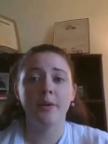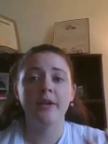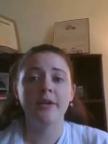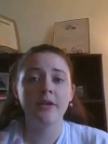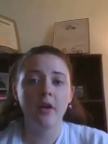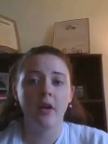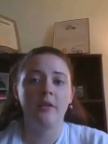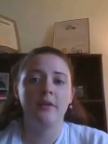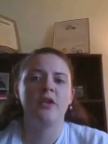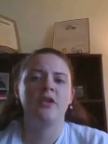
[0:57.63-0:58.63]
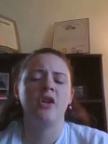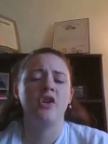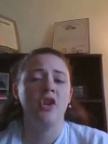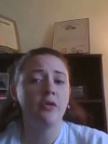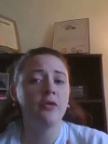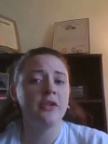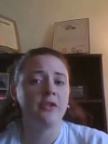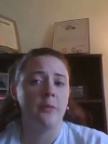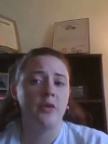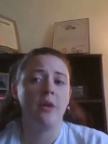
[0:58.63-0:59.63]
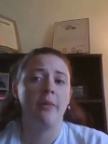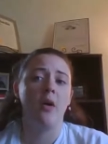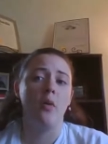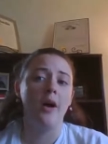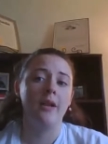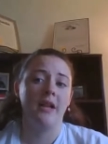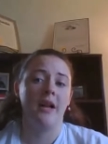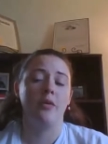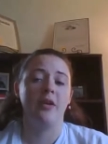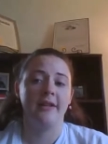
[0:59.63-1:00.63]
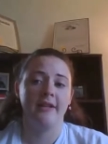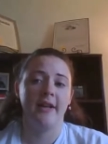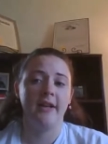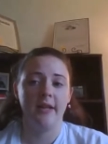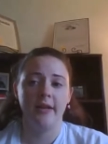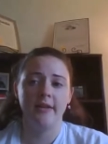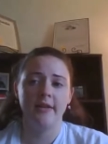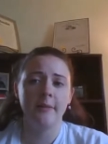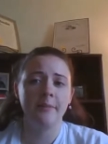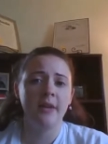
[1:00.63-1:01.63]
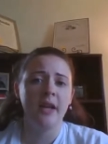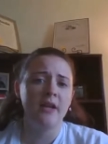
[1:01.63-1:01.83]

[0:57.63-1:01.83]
So we're going to start off just a general description about what library anxiety is.